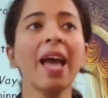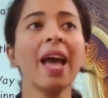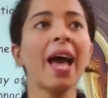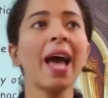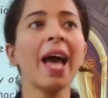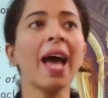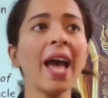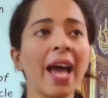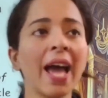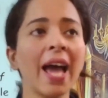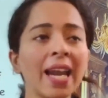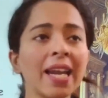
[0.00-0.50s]

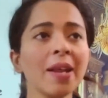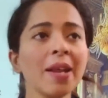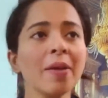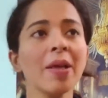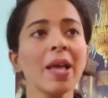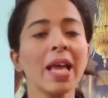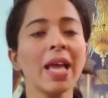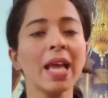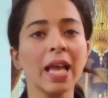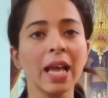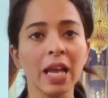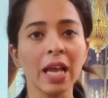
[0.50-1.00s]
And
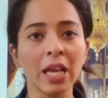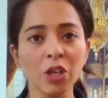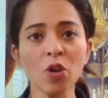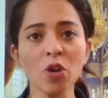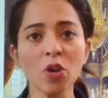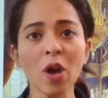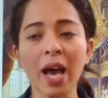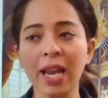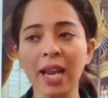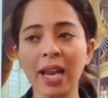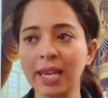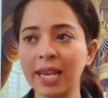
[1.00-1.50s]

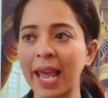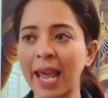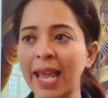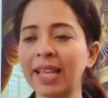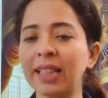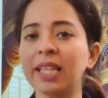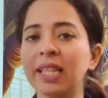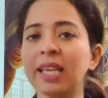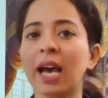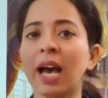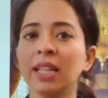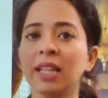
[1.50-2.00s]
unlike
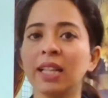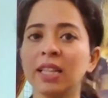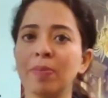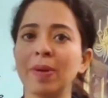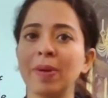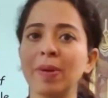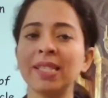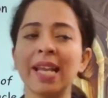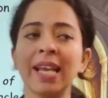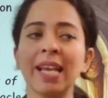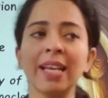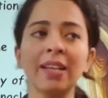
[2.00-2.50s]
the other
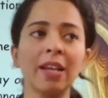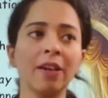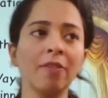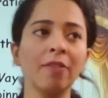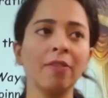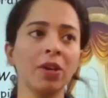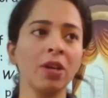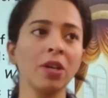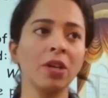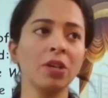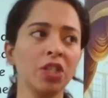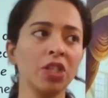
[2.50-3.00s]
plays, like
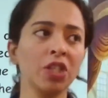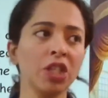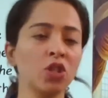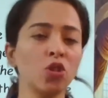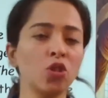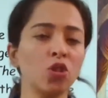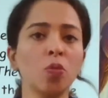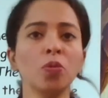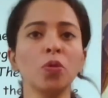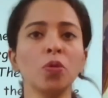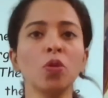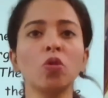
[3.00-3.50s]
if she
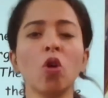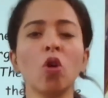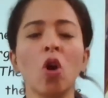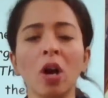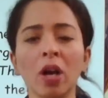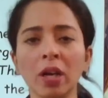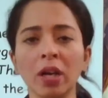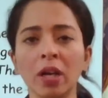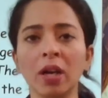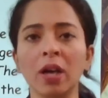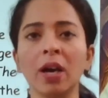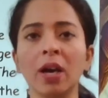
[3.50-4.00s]
stooped to
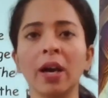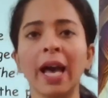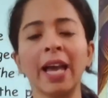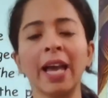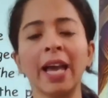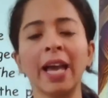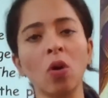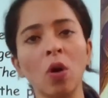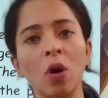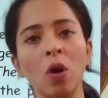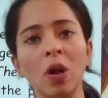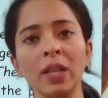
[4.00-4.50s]
conquer and
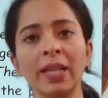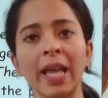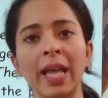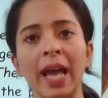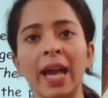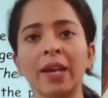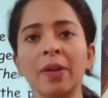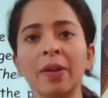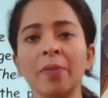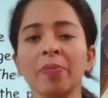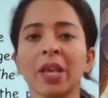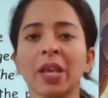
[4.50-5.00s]
all
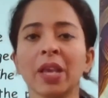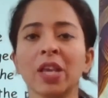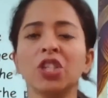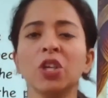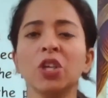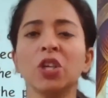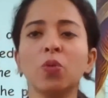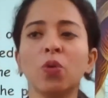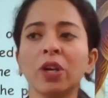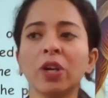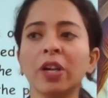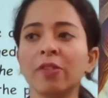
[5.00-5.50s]
that, she
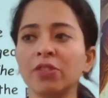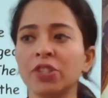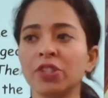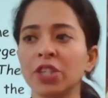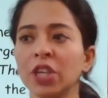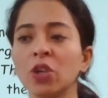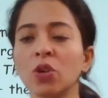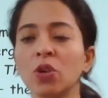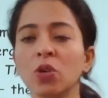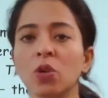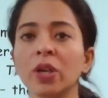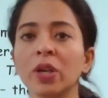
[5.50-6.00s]
would if she
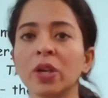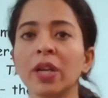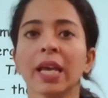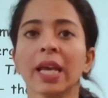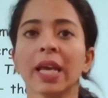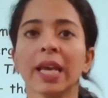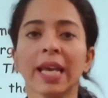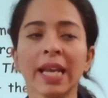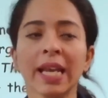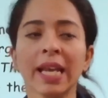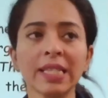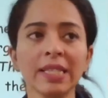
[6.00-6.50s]
could,
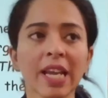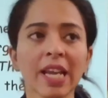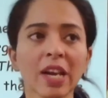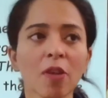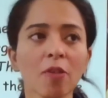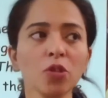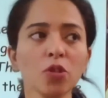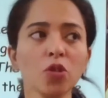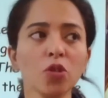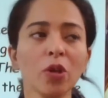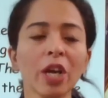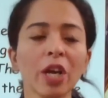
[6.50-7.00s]
instead of
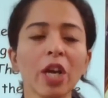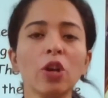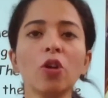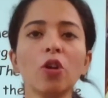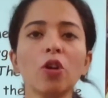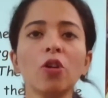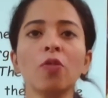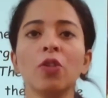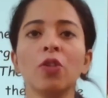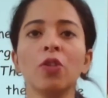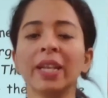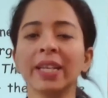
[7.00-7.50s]
showing a lot
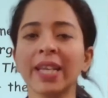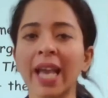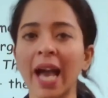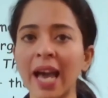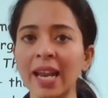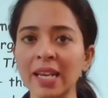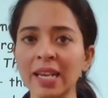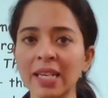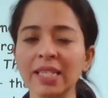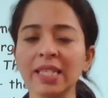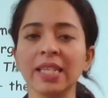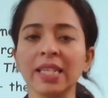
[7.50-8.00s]
of
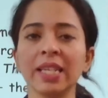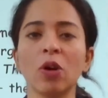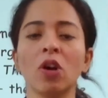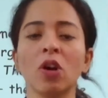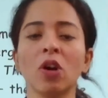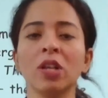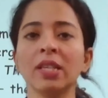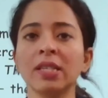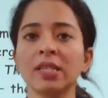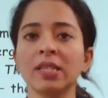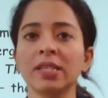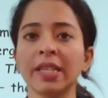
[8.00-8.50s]
vulgarity on
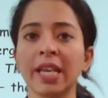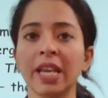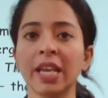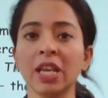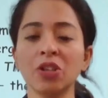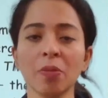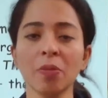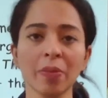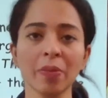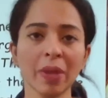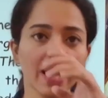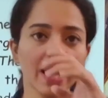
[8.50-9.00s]
the stage,
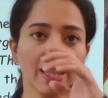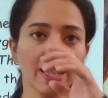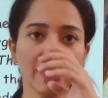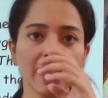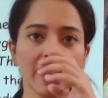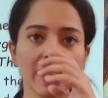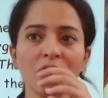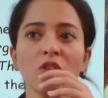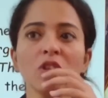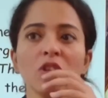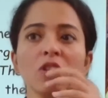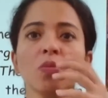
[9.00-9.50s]

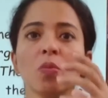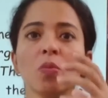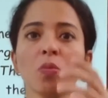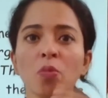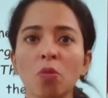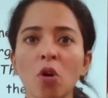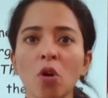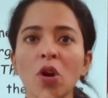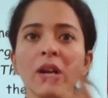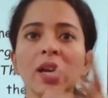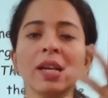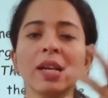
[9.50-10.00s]
it was
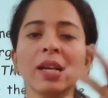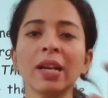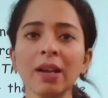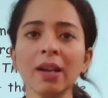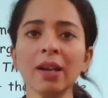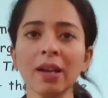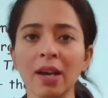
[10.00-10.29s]
more little